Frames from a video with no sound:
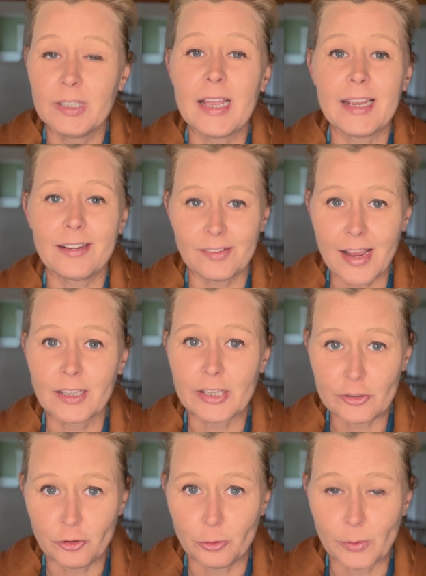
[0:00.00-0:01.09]
Exactly
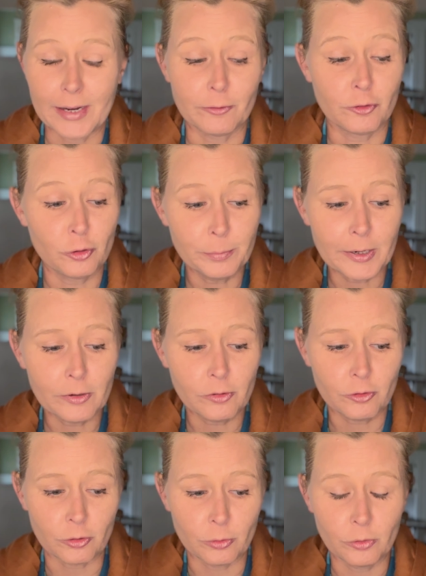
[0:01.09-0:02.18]
two. I have two pairs of
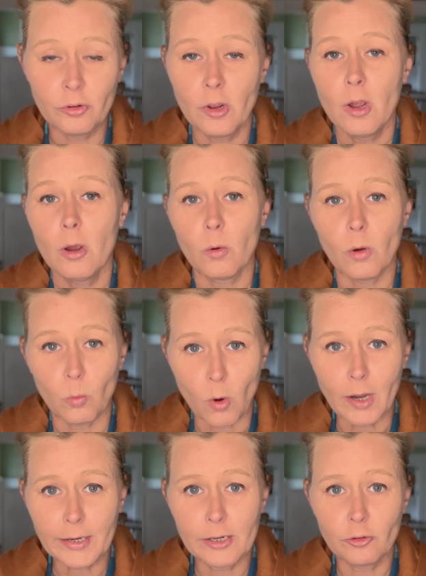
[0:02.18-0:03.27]
shoes a
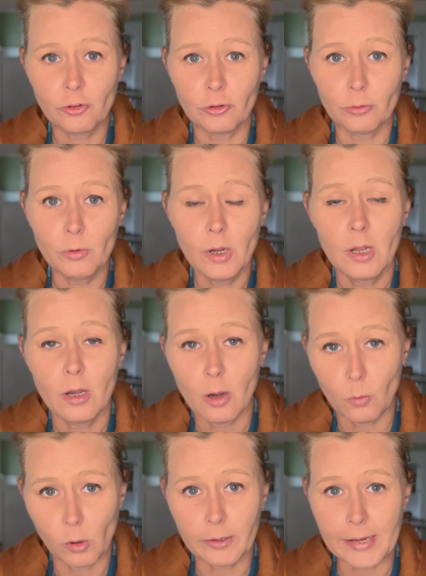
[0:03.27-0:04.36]
walking shoe, a
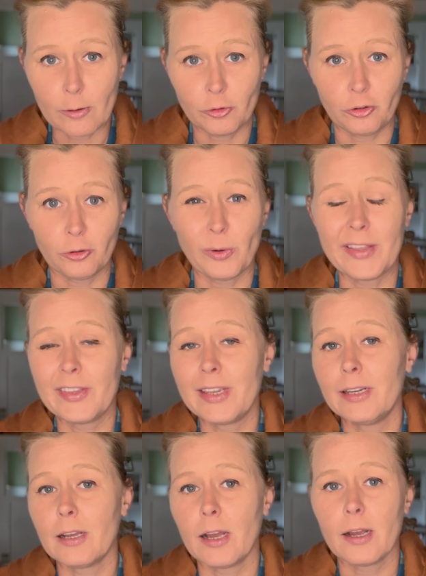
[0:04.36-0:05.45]
workout shoe, and
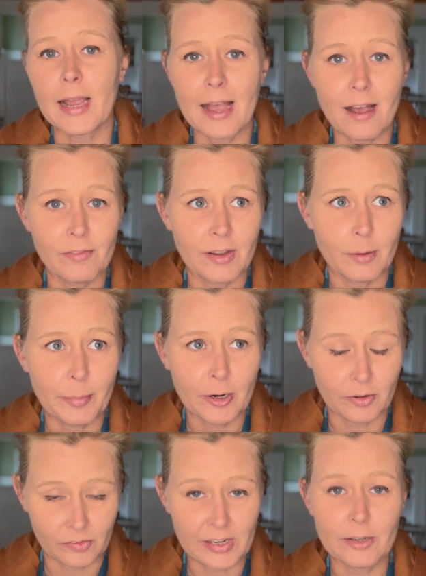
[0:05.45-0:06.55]
then I have a pair
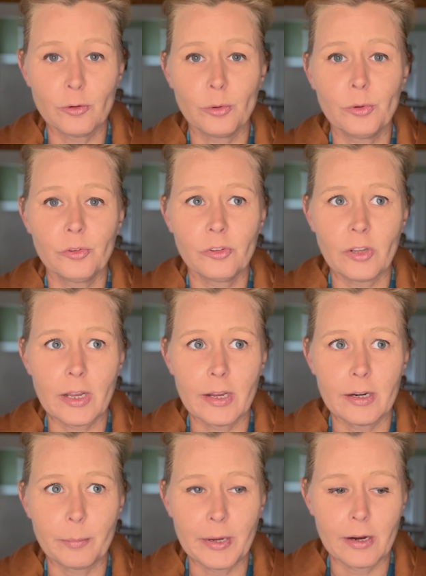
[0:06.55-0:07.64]
of sandals and
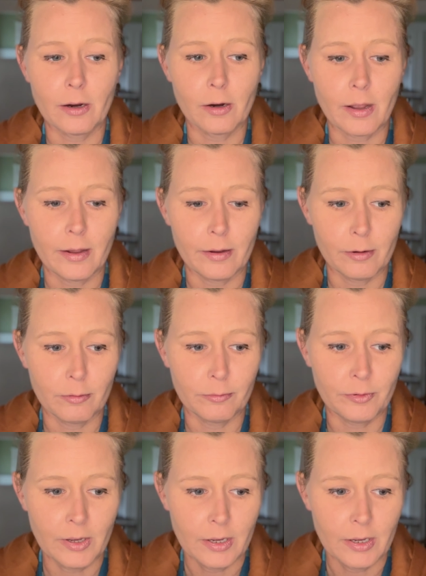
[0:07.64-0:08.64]
a pair of